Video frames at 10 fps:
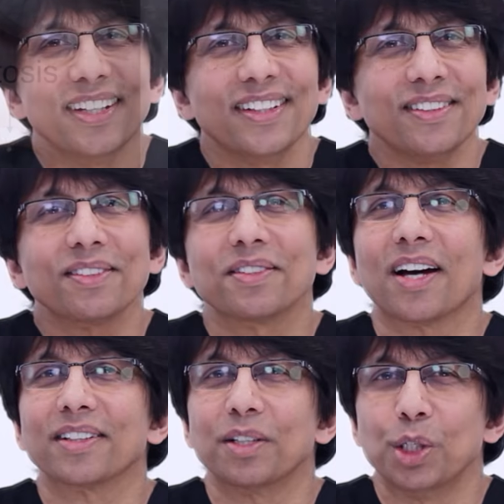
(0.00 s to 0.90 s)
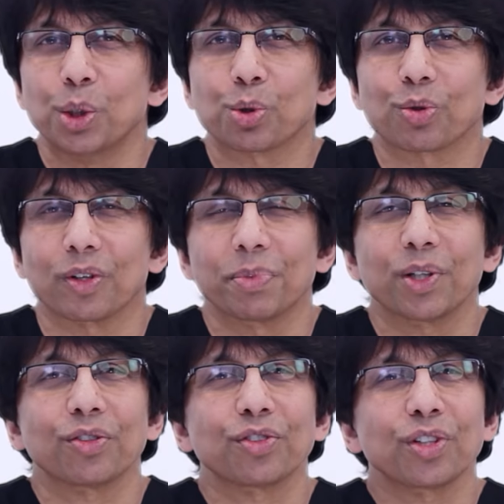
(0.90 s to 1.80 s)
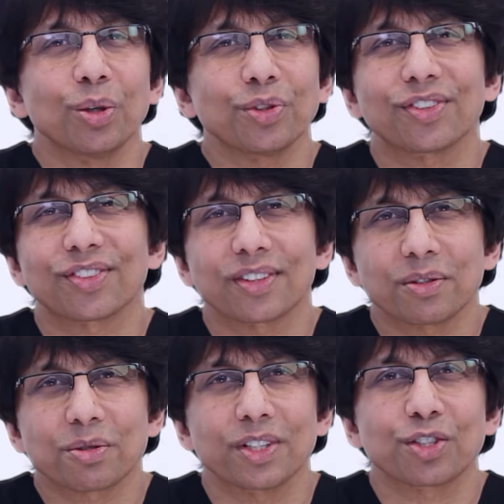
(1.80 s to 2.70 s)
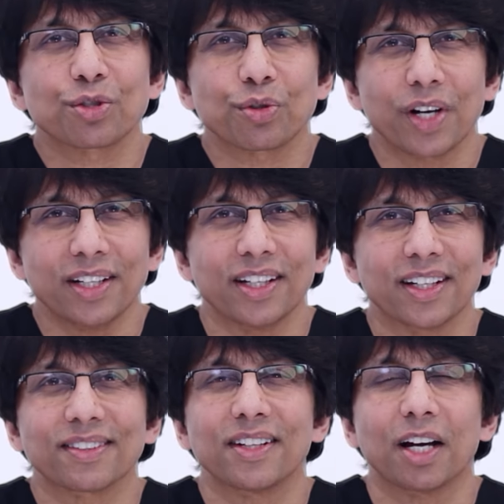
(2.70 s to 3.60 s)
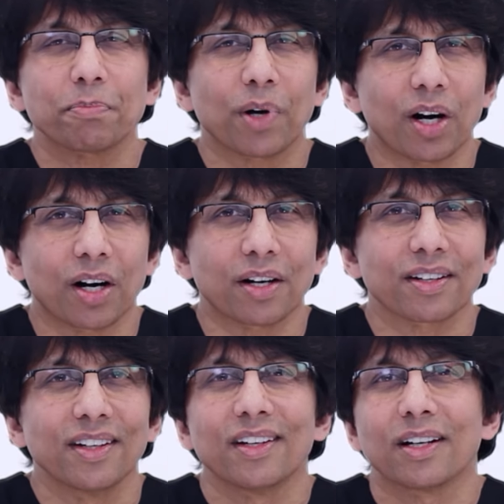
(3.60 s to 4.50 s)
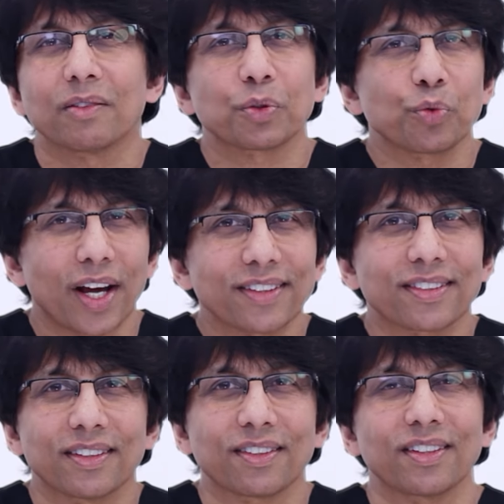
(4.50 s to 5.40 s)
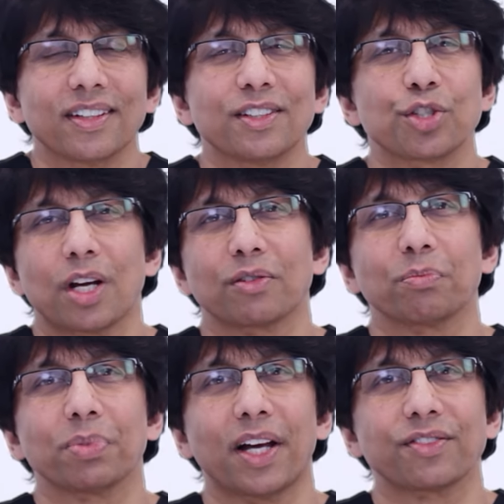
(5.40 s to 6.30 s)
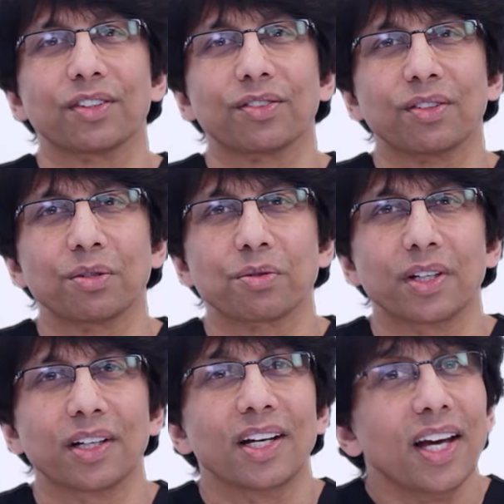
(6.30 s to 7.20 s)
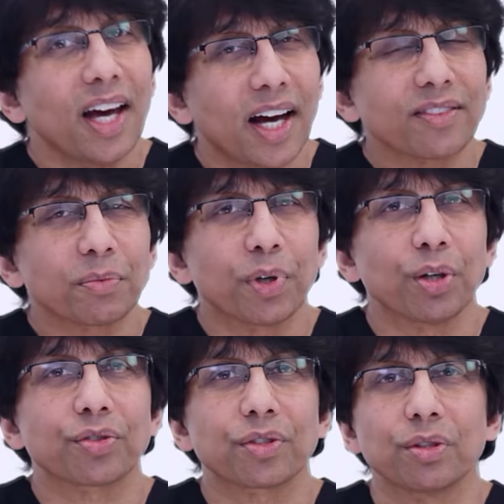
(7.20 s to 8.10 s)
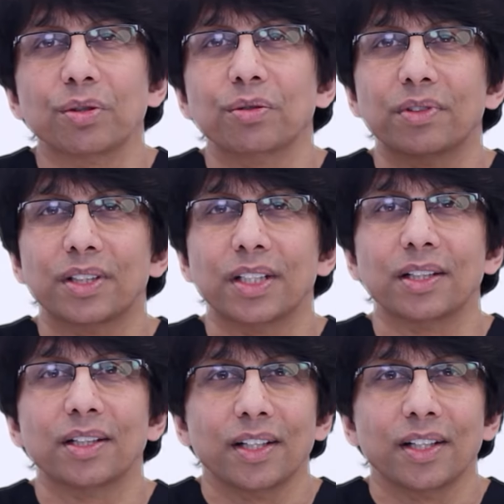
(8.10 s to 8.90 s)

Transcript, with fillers: This is not unusual because ptosis surgery training is not part of a residency in general plastic surgery, as opposed to the